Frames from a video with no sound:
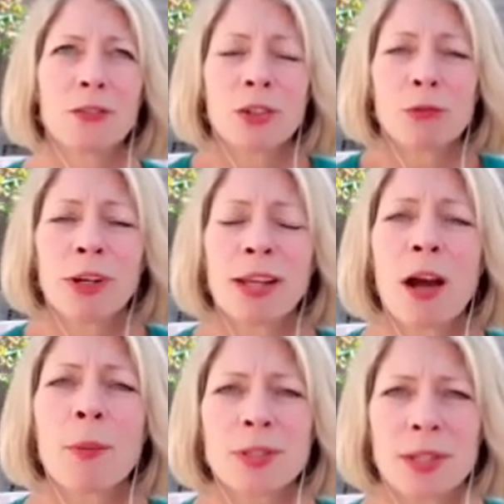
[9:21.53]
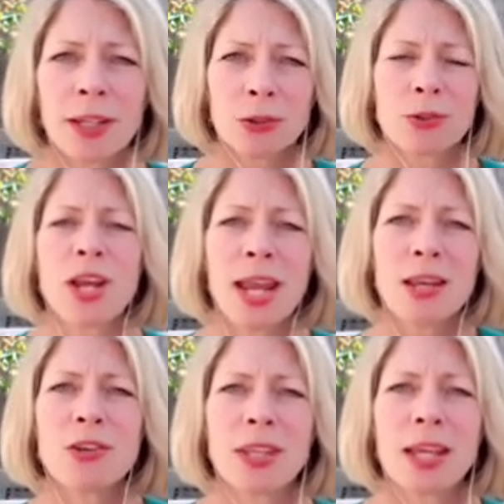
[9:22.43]
re-upcycle,
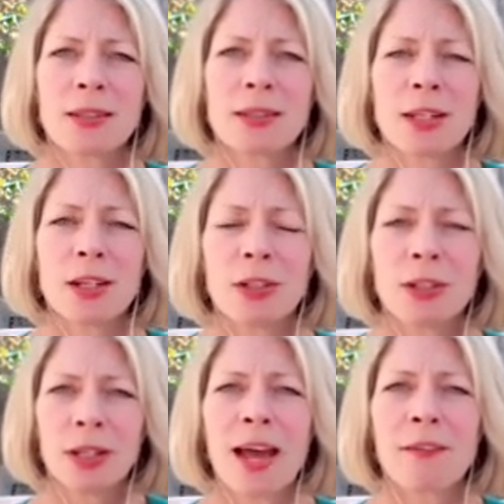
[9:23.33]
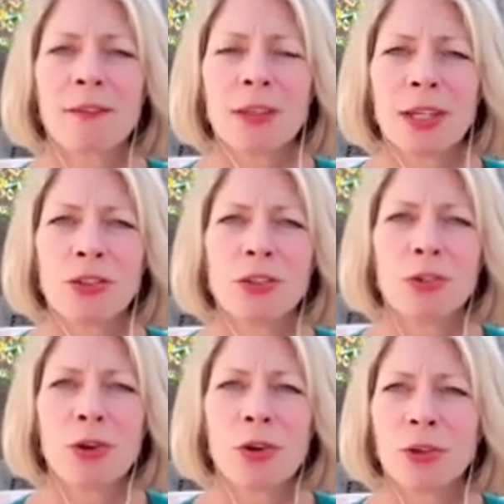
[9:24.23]
change things. You know, have the things you've
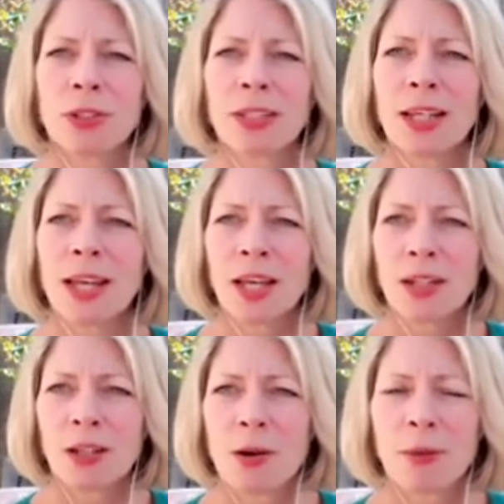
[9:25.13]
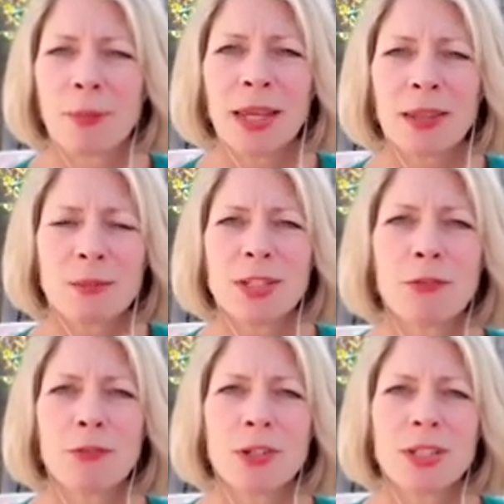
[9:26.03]
got and, and make them
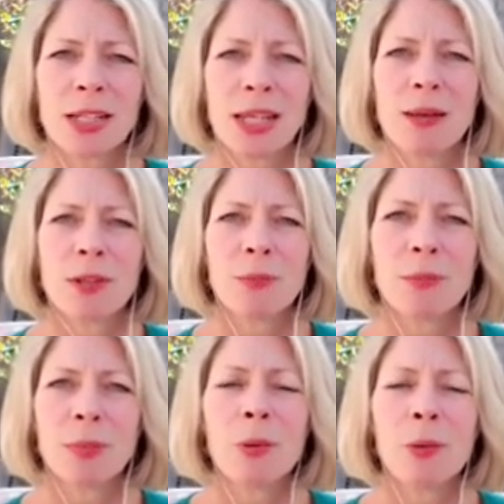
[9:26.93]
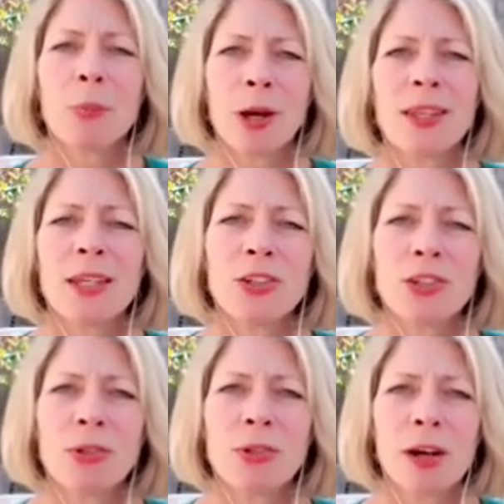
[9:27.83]
different, keep them, but buy things
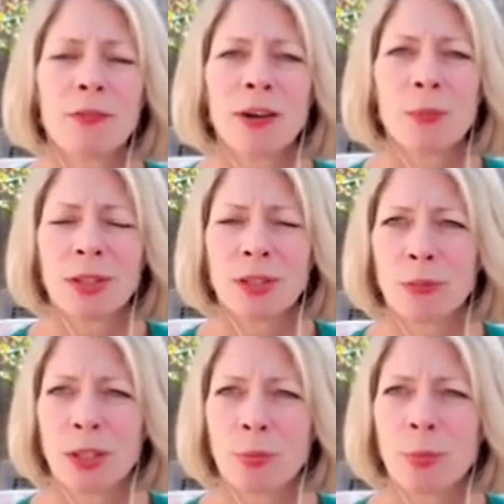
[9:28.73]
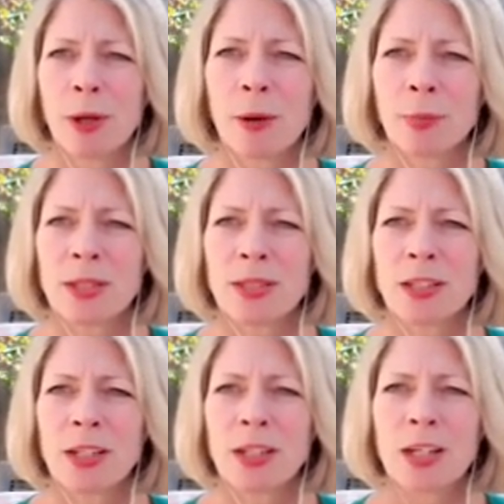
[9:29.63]
you love and with, with purpose.
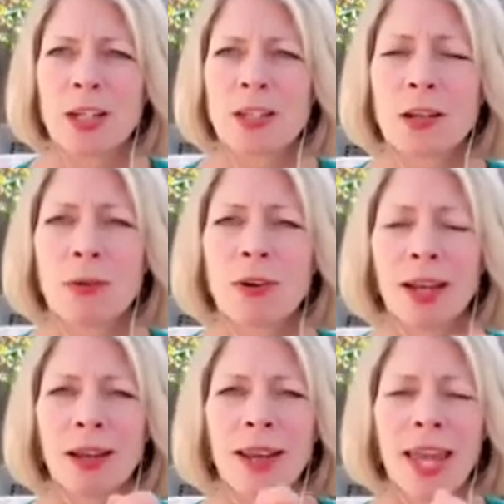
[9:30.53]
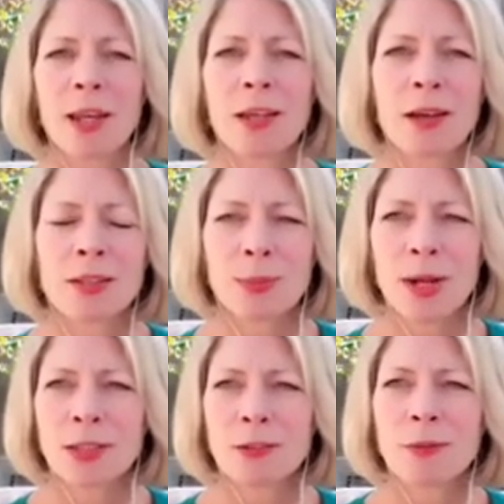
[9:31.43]
So getting a, a
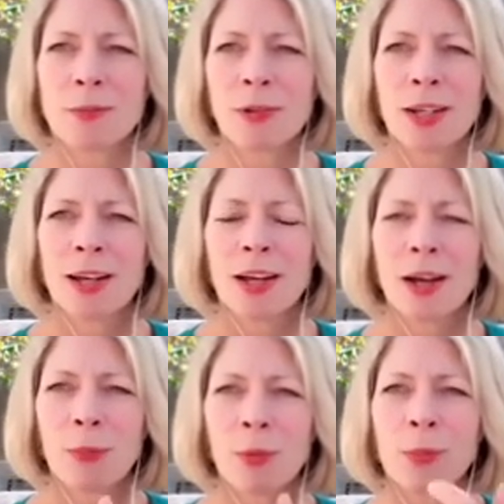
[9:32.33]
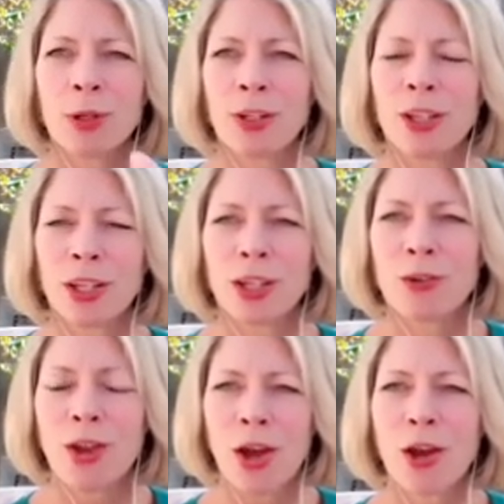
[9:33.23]
sweater from a woman that you
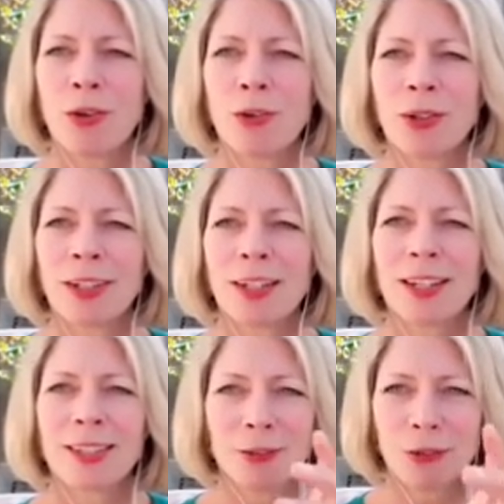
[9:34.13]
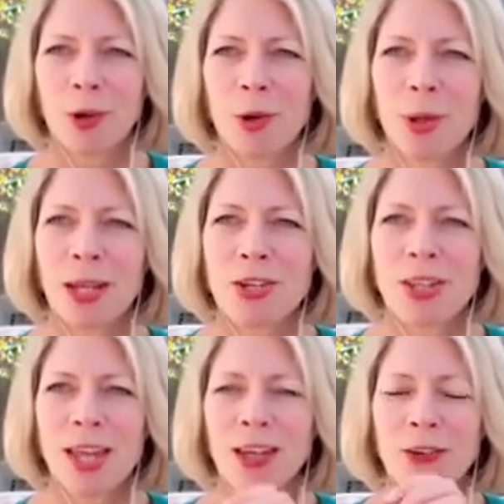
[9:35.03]
know, you've got a picture
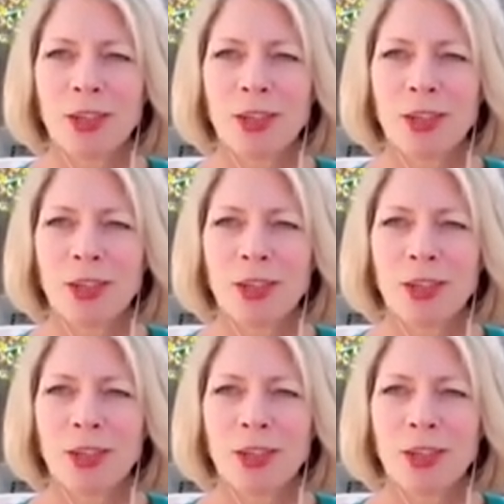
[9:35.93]
there, you've got